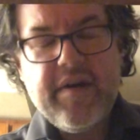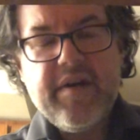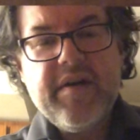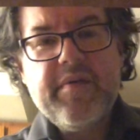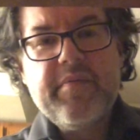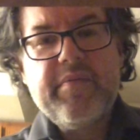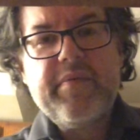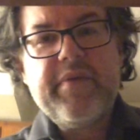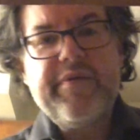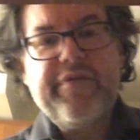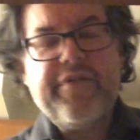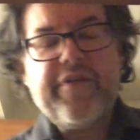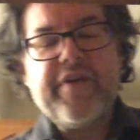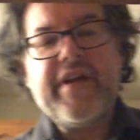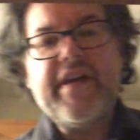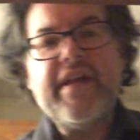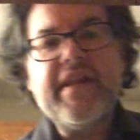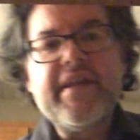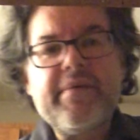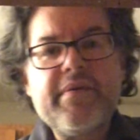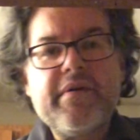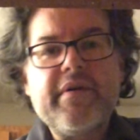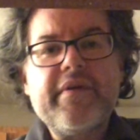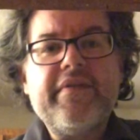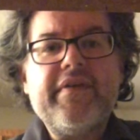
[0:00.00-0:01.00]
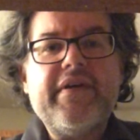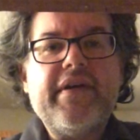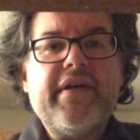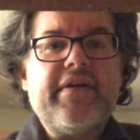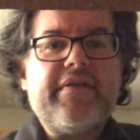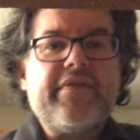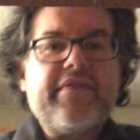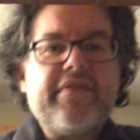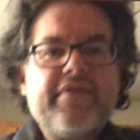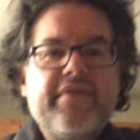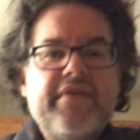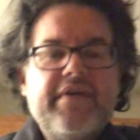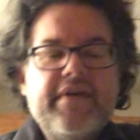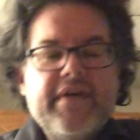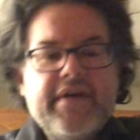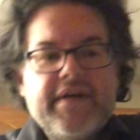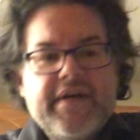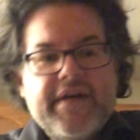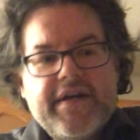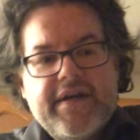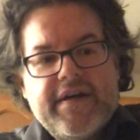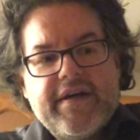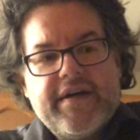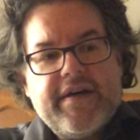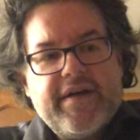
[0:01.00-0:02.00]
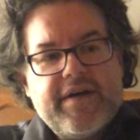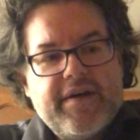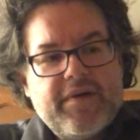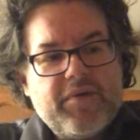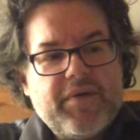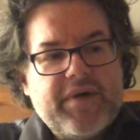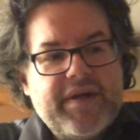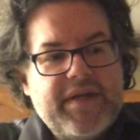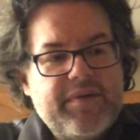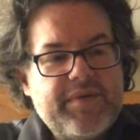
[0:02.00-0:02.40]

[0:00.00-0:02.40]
It'd be funny in the movie if when